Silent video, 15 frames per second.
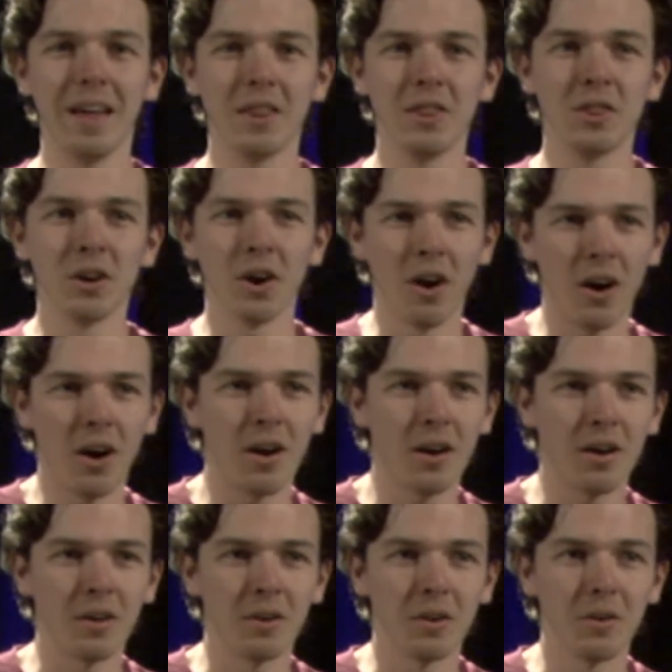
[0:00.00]
they
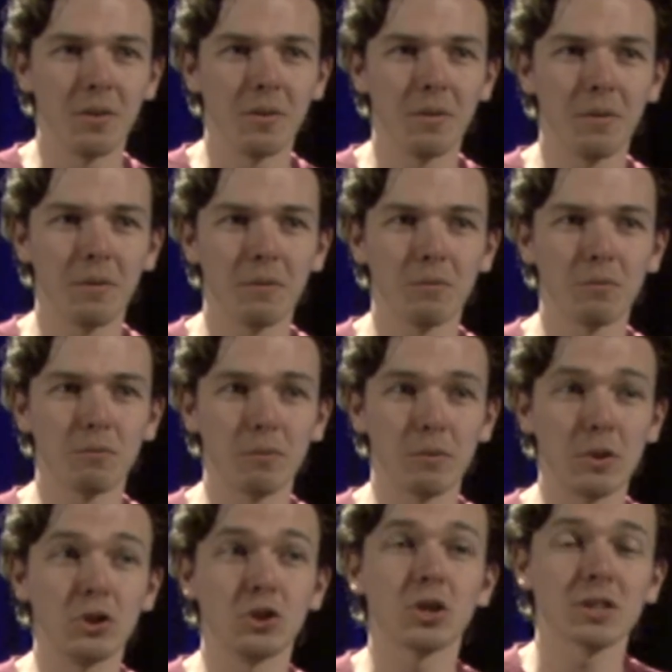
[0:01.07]
are
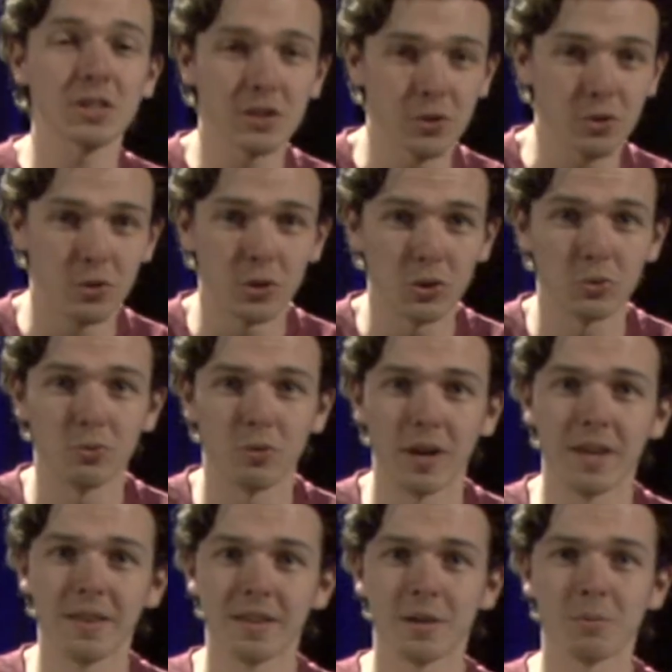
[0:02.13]
just as crucial
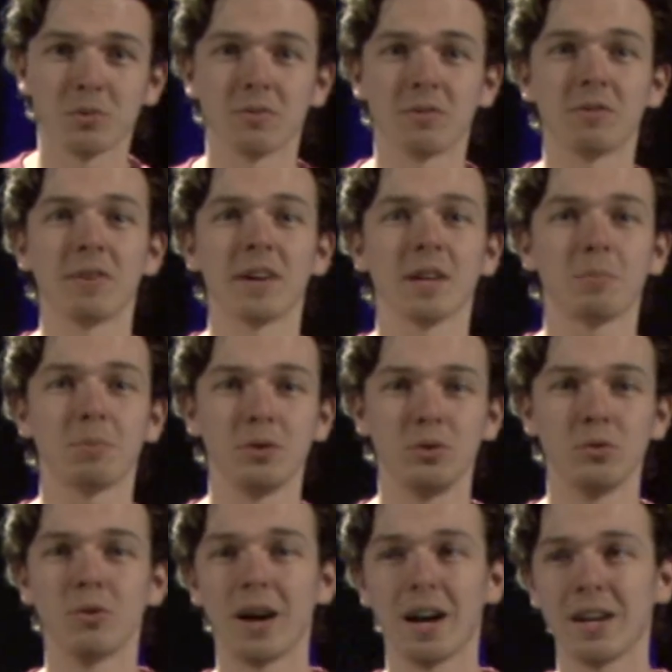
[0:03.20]
in terms of developing
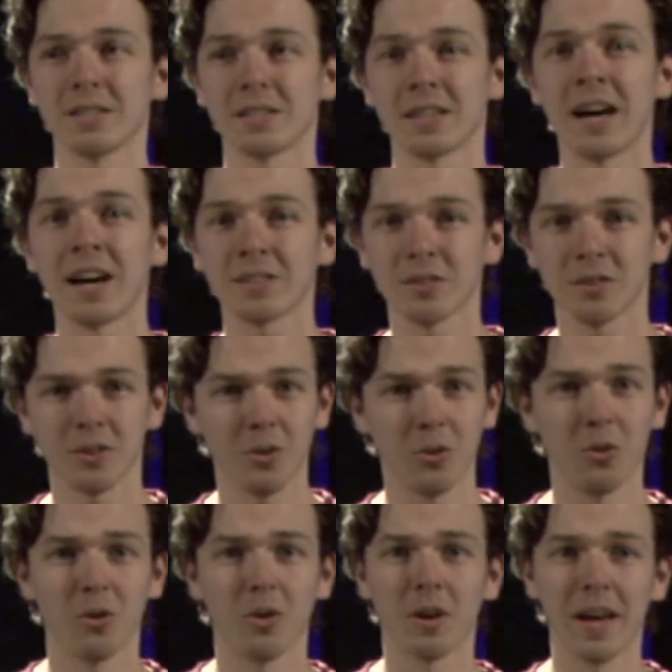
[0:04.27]
you as an actor
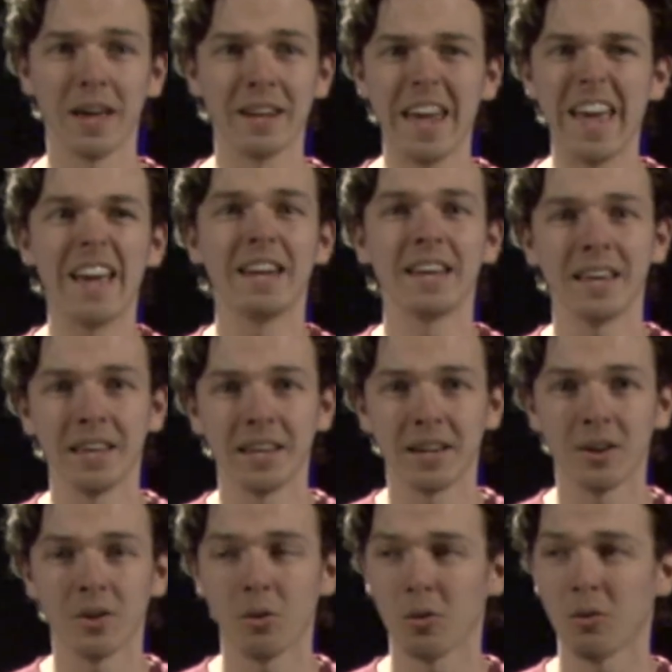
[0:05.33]
or in any
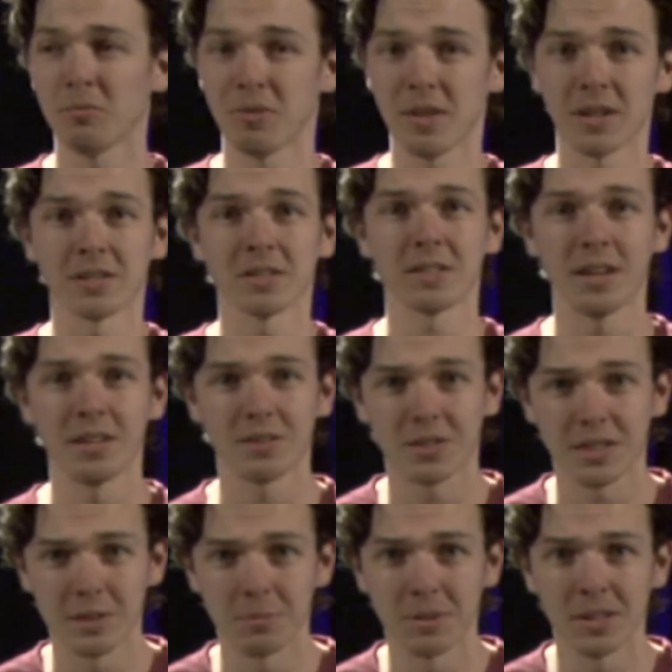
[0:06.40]
area of this
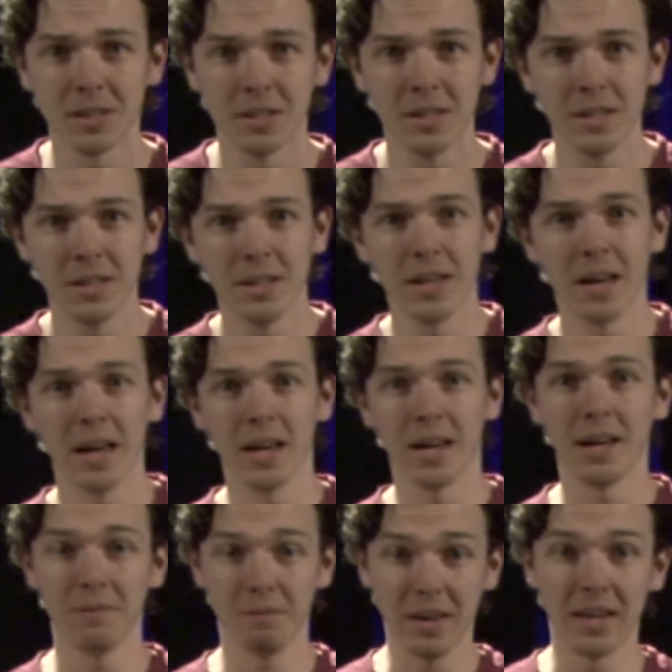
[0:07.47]
entertainment
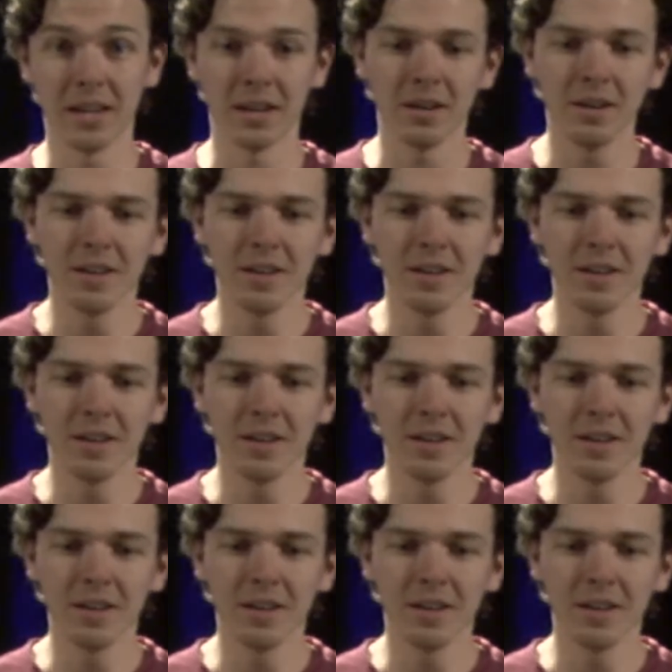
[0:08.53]
area.